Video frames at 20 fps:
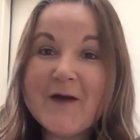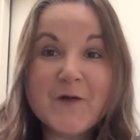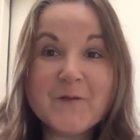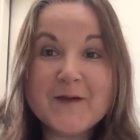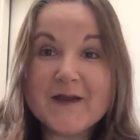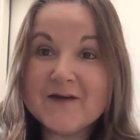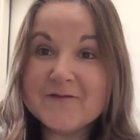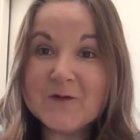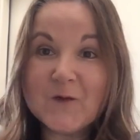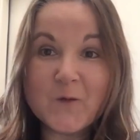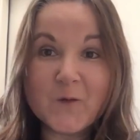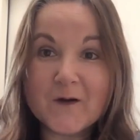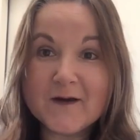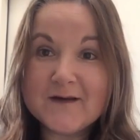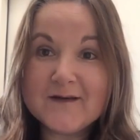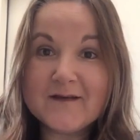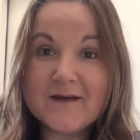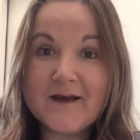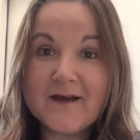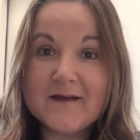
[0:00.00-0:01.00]
I hope you have a
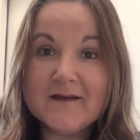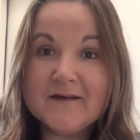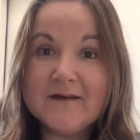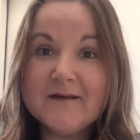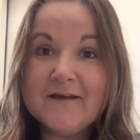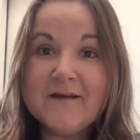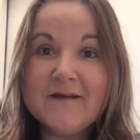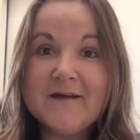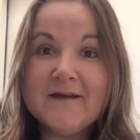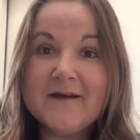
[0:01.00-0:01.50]
great day.